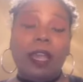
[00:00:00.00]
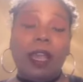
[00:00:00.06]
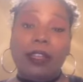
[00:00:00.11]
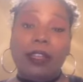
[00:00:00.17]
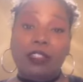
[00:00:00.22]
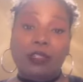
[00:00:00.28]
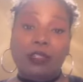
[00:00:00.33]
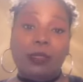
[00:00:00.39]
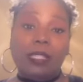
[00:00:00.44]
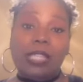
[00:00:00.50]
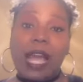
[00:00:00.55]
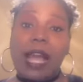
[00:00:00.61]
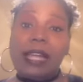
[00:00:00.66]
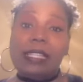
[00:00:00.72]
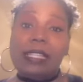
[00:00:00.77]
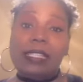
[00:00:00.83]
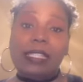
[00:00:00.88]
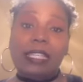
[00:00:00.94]

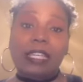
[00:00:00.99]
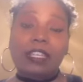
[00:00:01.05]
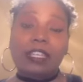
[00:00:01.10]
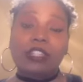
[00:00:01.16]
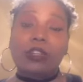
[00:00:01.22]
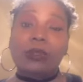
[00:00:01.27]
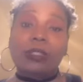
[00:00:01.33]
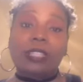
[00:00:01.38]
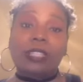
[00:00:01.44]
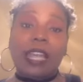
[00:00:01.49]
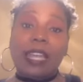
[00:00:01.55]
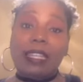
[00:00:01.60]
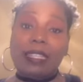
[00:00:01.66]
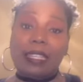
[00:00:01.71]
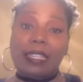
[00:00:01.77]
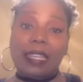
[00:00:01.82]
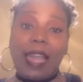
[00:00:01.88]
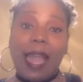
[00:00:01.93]
exercising, your
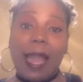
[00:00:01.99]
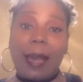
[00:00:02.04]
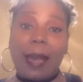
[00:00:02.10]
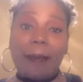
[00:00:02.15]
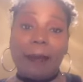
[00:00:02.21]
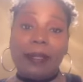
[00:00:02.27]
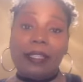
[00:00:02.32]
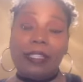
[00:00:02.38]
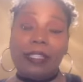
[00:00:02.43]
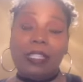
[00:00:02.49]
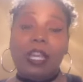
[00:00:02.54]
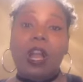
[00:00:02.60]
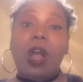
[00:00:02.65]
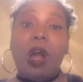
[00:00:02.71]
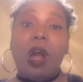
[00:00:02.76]
daily habits.